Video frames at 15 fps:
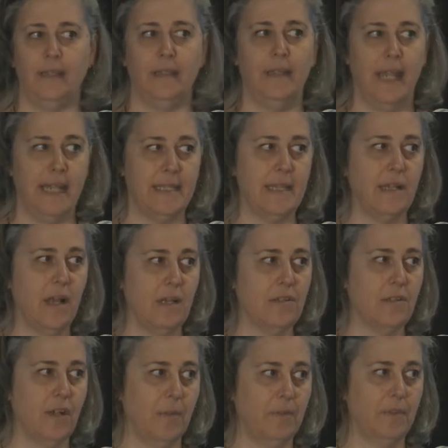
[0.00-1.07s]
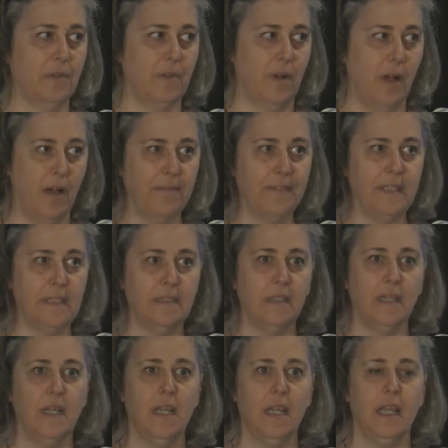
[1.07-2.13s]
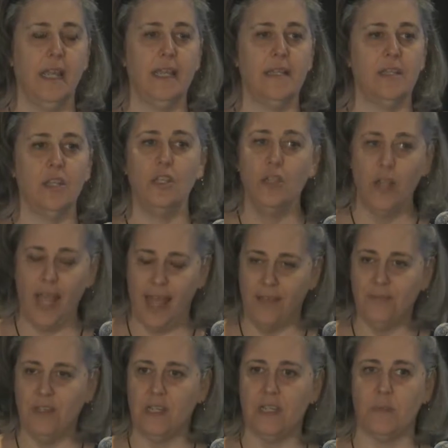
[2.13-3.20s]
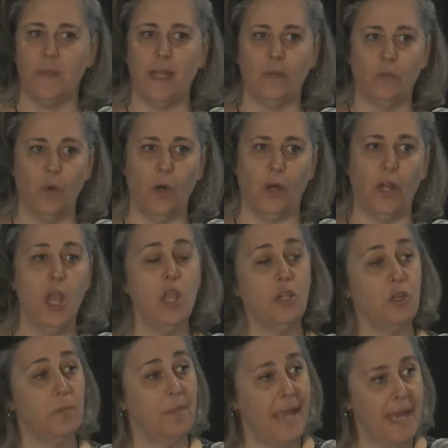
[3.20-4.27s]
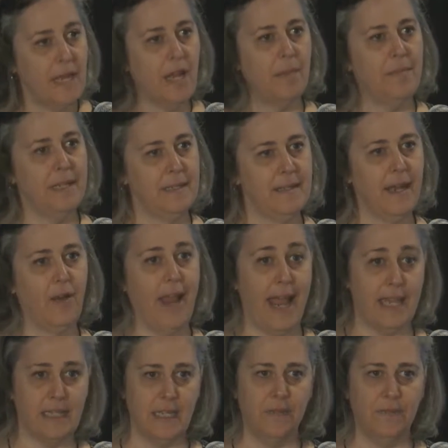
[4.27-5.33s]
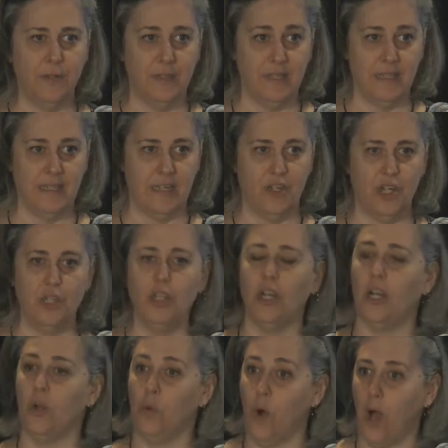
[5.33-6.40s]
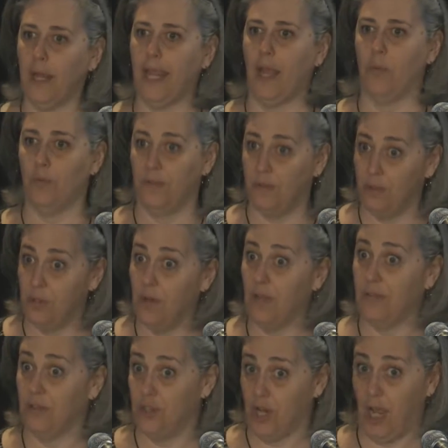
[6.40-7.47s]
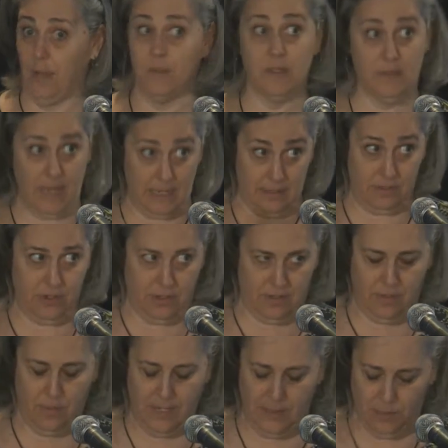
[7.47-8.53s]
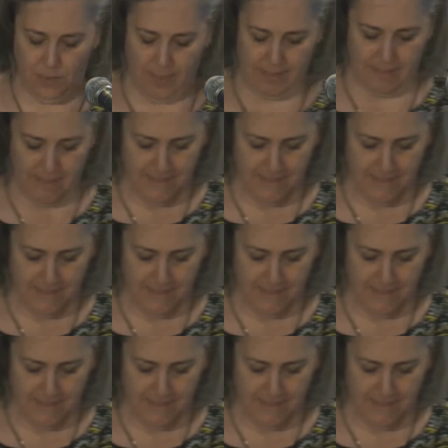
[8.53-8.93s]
Nancy calls you up to her office is you have to expect work. You may come in there asking for a decision, you're going to walk out with 2 other jobs. That's just the way it was.